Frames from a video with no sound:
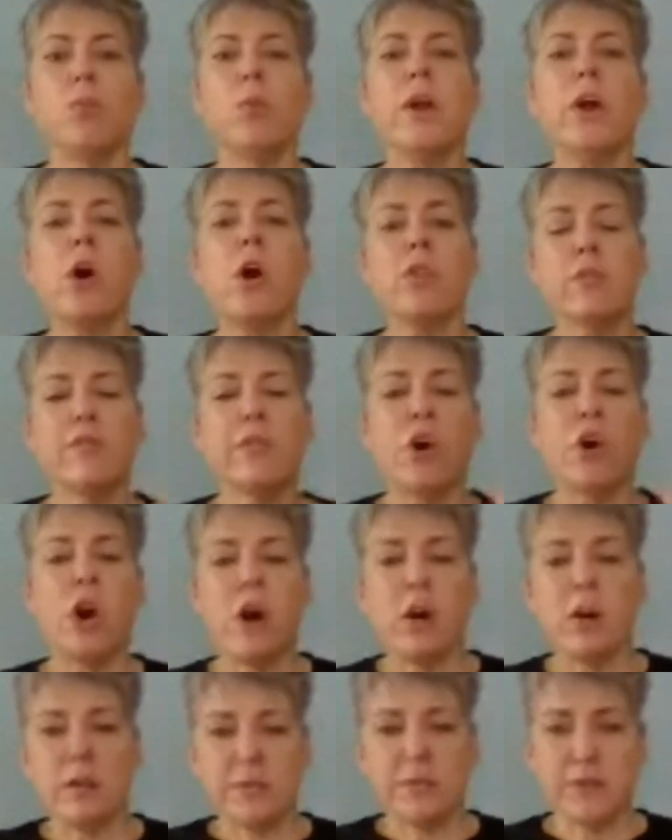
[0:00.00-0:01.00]
we all
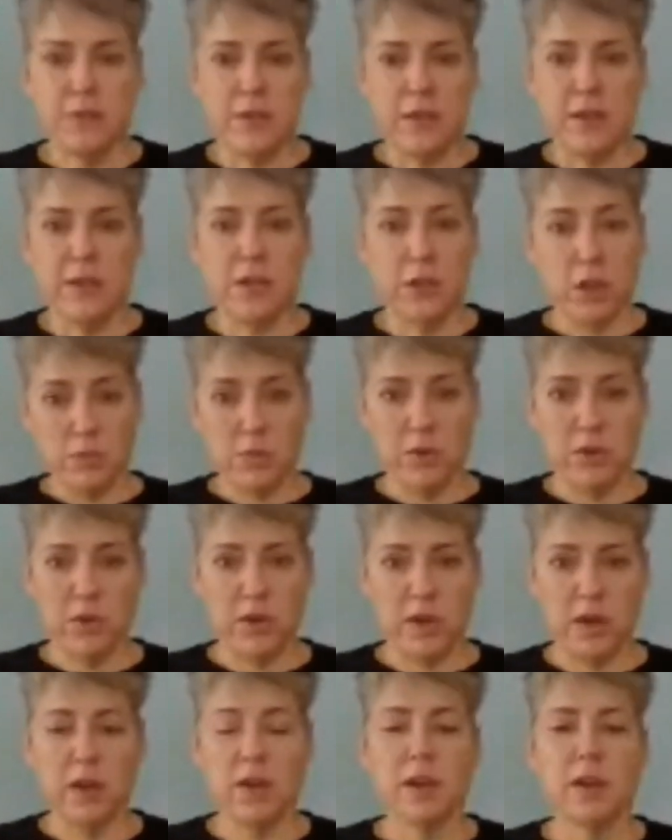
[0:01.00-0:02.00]
evolved in a
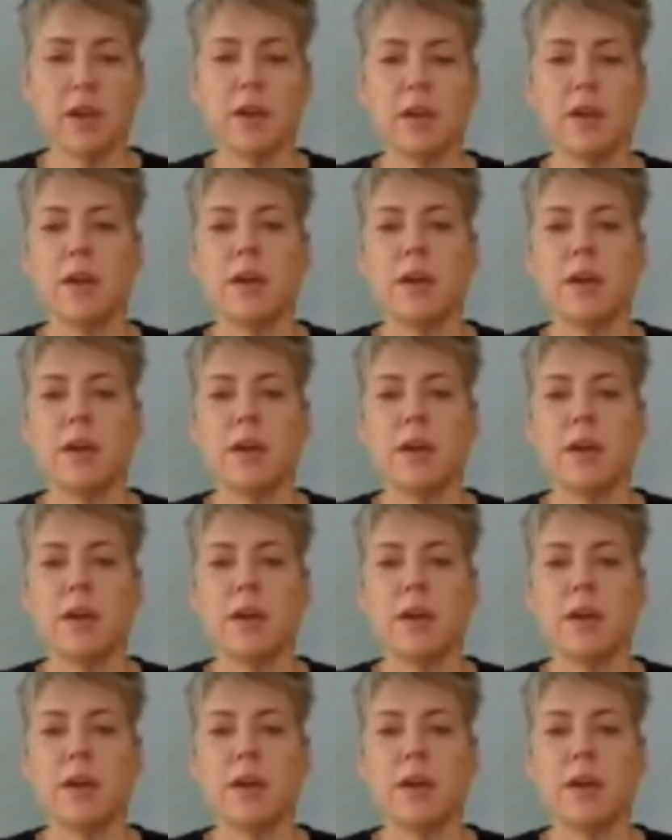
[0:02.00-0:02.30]
community,